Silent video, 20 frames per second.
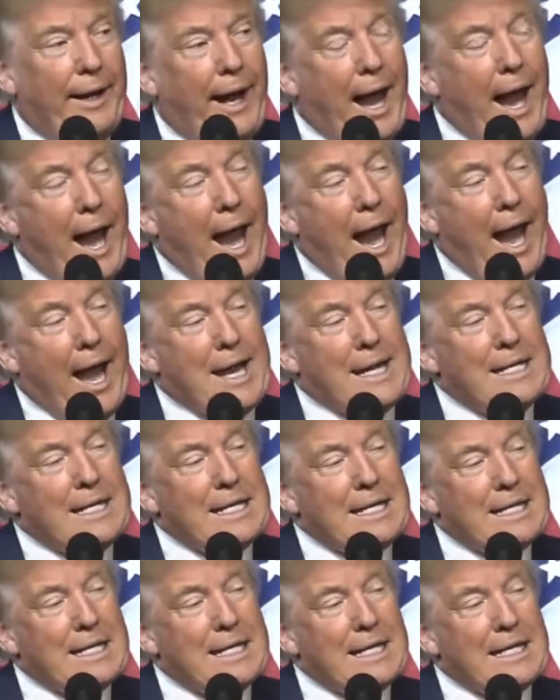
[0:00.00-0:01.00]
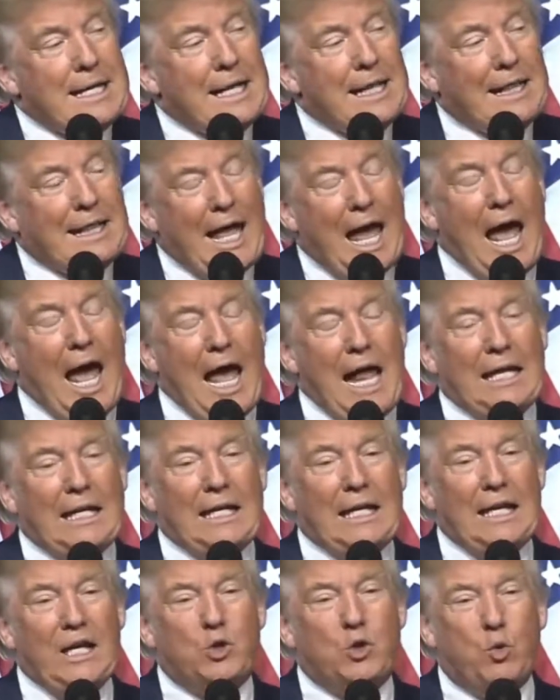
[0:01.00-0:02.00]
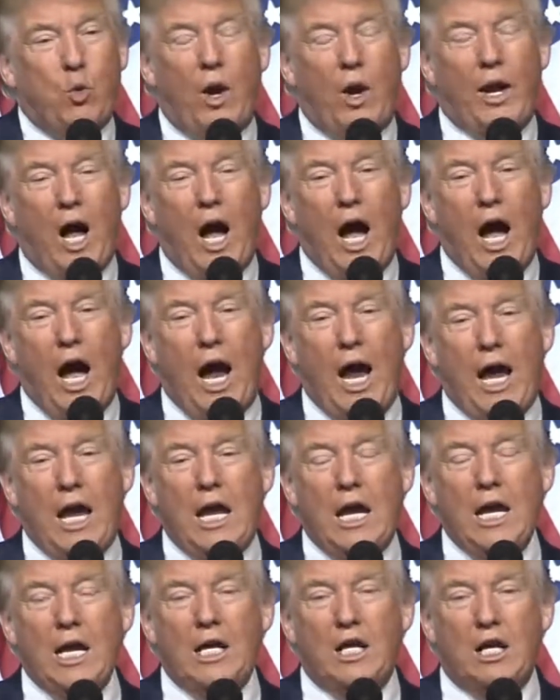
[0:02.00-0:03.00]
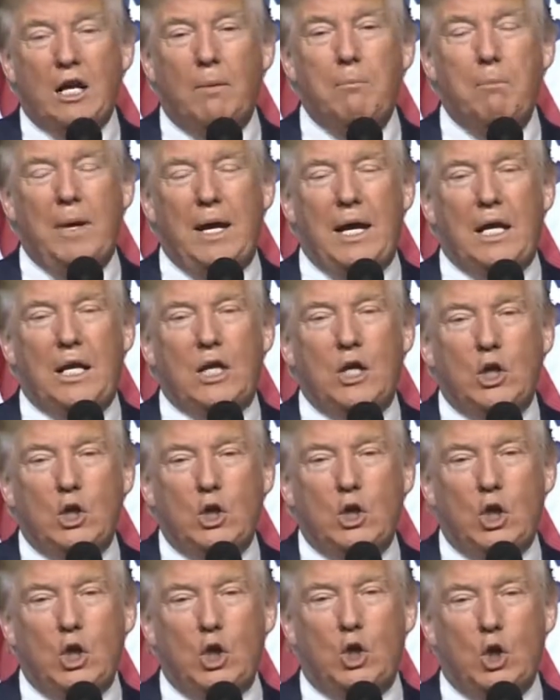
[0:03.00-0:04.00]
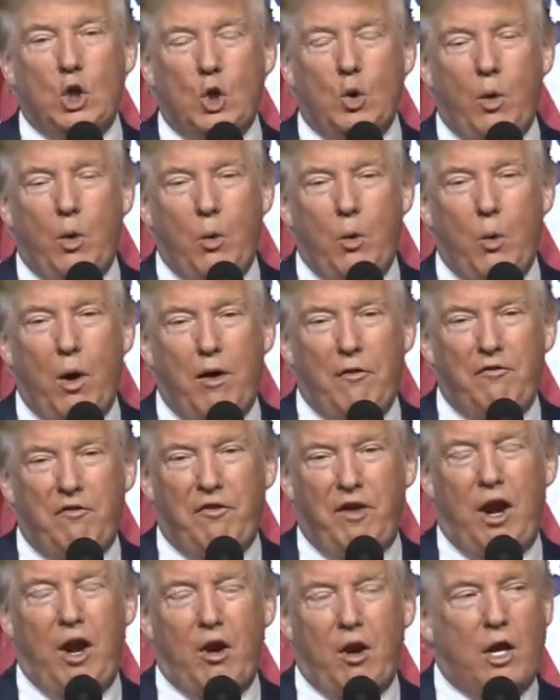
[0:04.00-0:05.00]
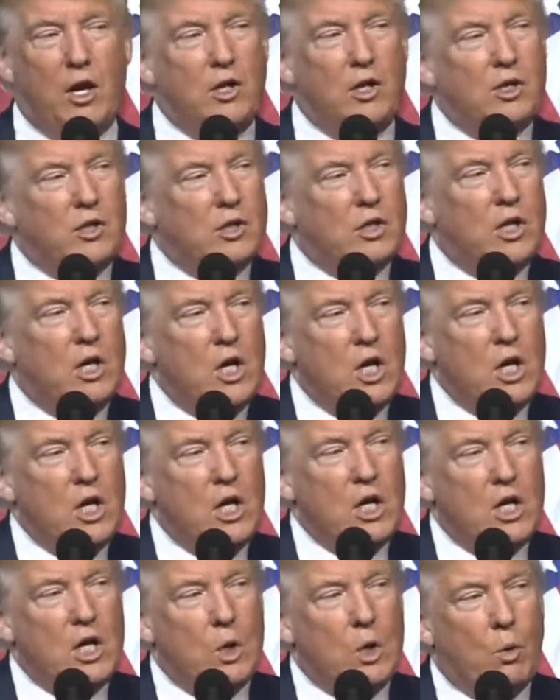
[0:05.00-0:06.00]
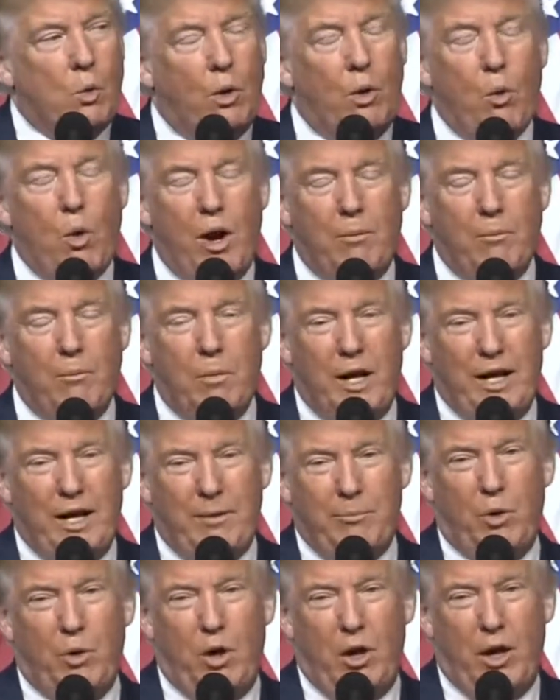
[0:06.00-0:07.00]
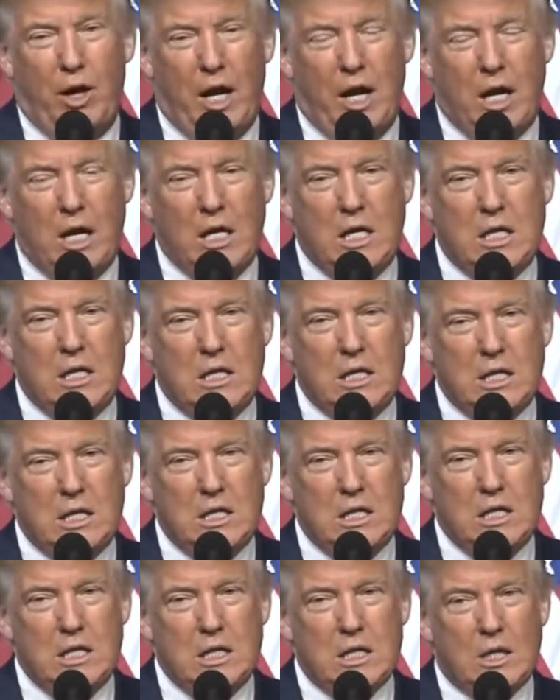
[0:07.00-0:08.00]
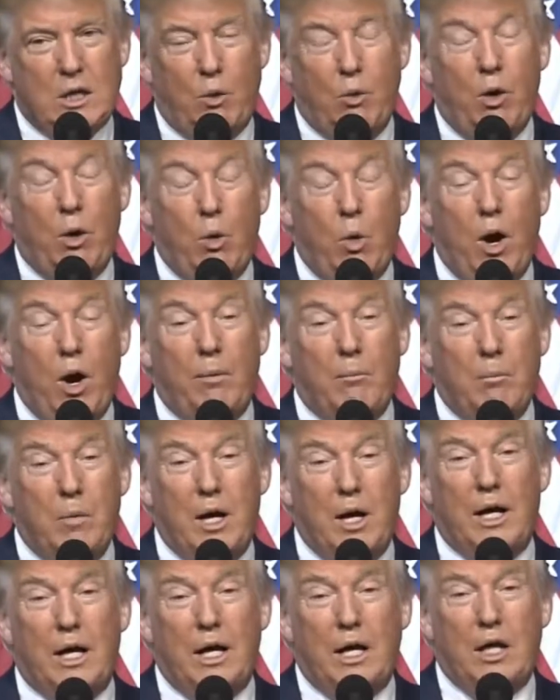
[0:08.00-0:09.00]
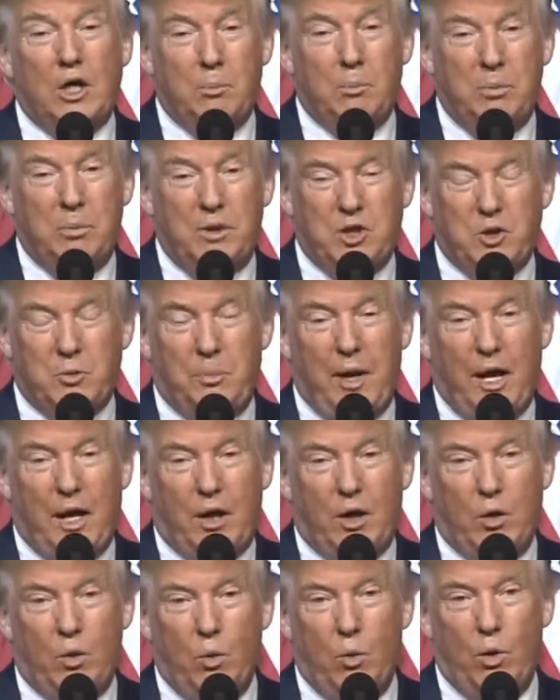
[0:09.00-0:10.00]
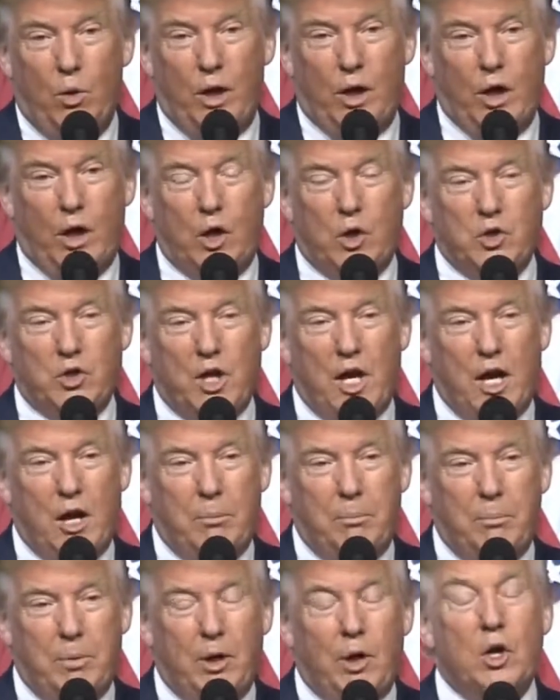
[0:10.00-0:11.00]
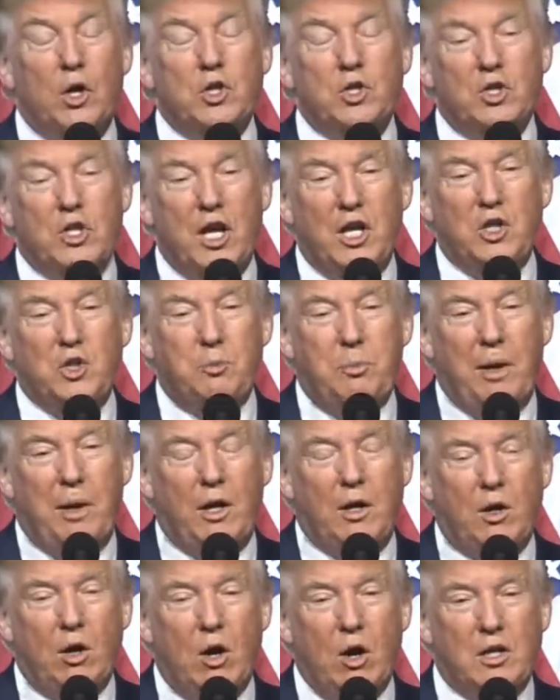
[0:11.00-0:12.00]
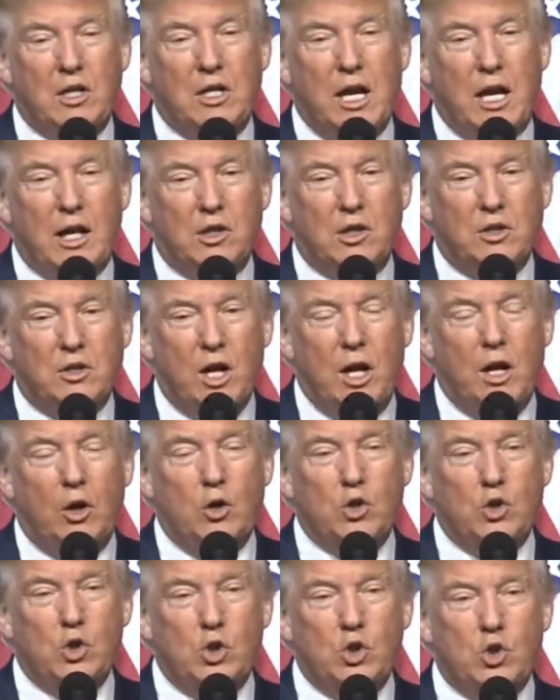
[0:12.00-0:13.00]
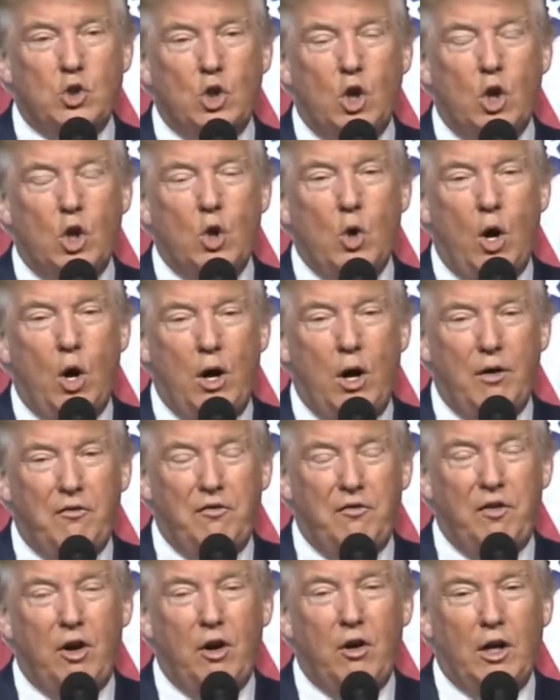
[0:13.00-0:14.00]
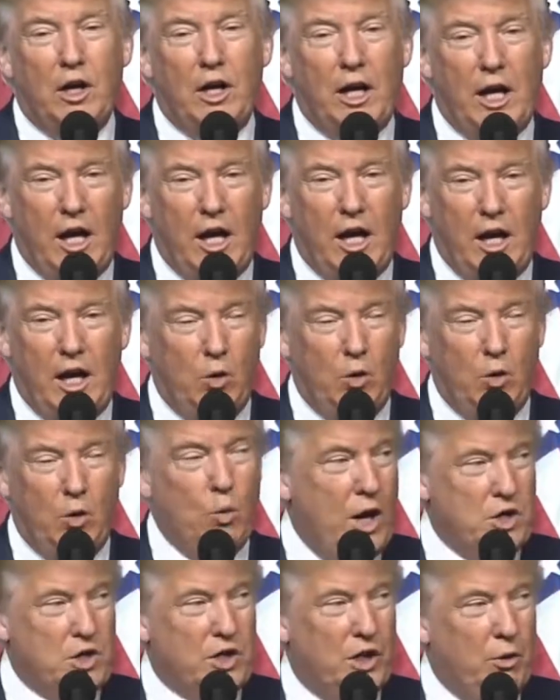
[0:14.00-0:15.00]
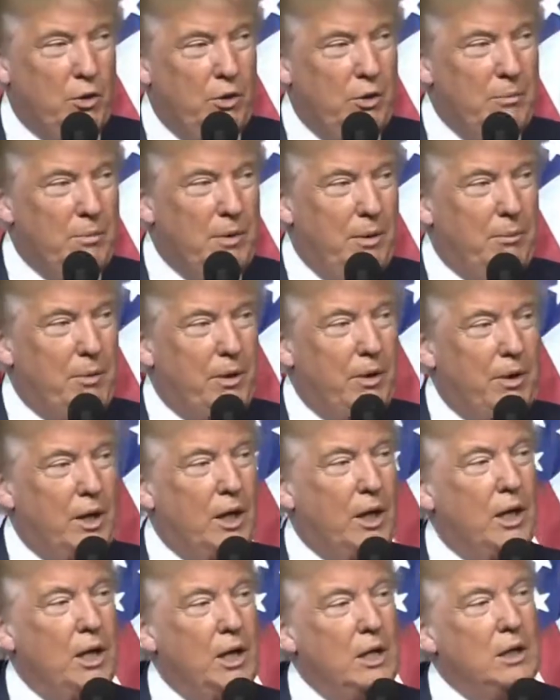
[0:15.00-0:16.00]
And that is what I commit to do. We want fairness. We want money brought in. And we want money to be spent when it goes out, because they spend our tax dollars so unfairly and unwisely. Remember that.